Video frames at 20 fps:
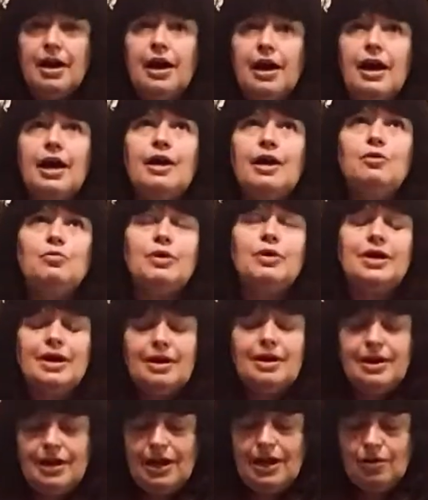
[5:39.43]

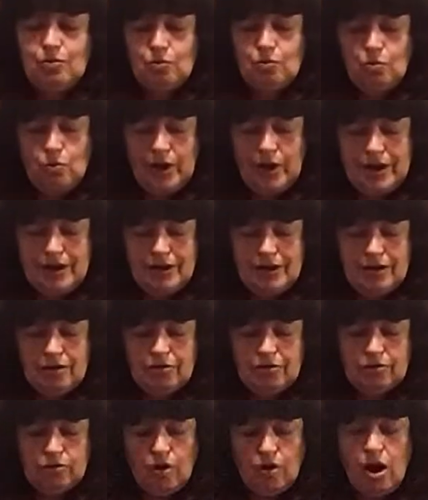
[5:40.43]
Henrietta had waited
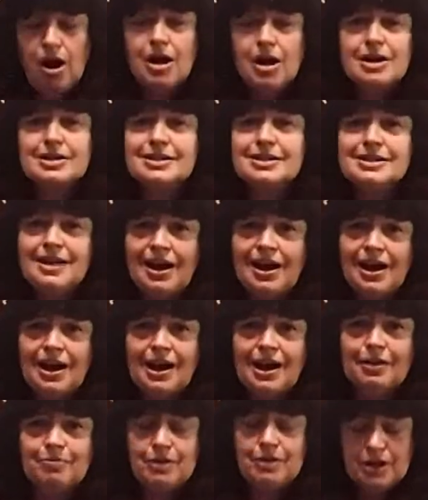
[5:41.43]
a long
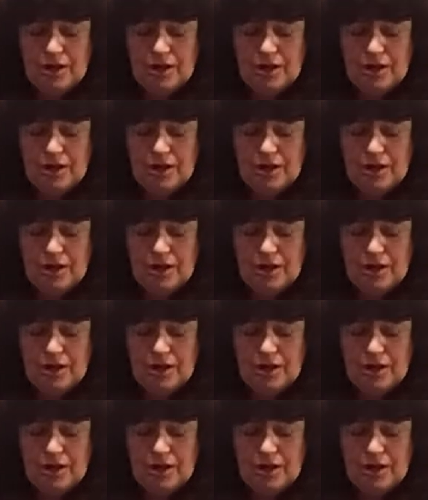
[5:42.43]
time